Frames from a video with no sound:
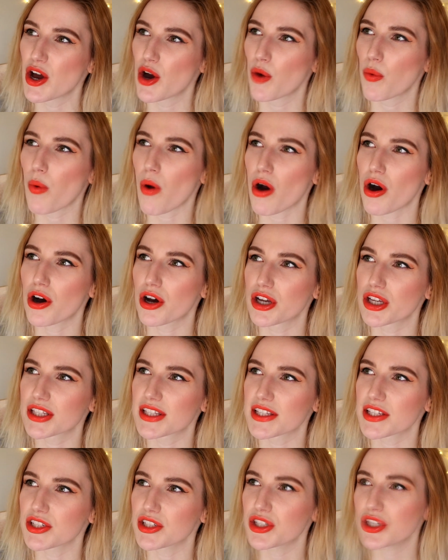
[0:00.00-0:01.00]

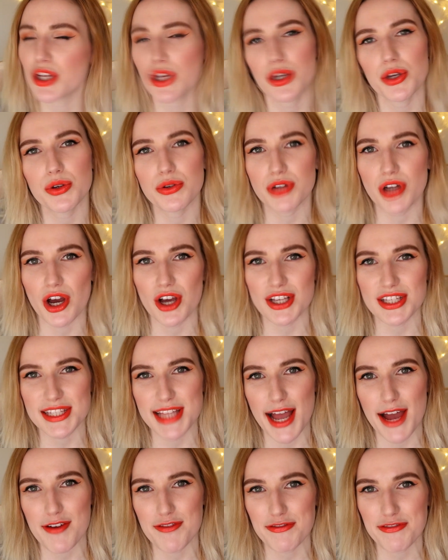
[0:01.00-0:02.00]
was 2 doors
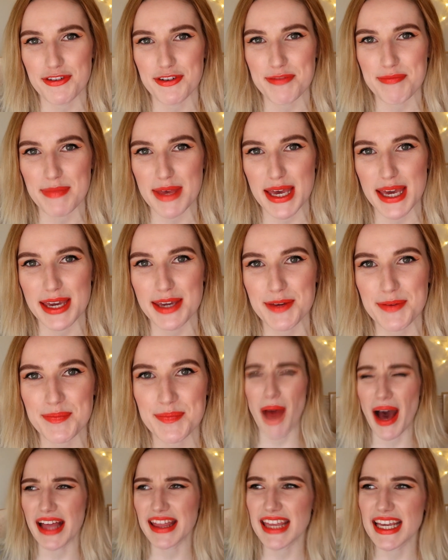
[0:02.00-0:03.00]
down from me.
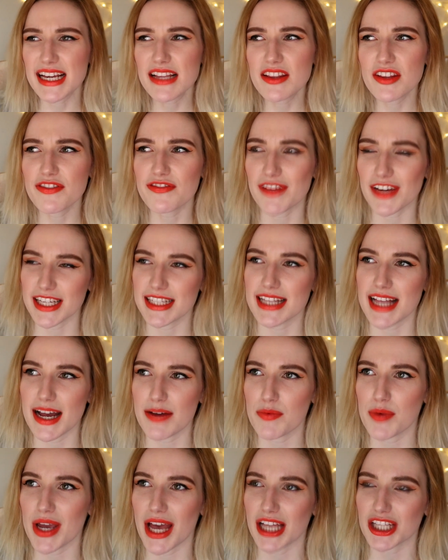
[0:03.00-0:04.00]
But I think the first
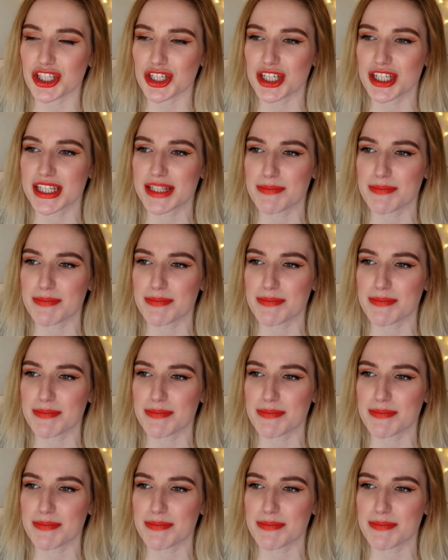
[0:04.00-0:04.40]
time we actually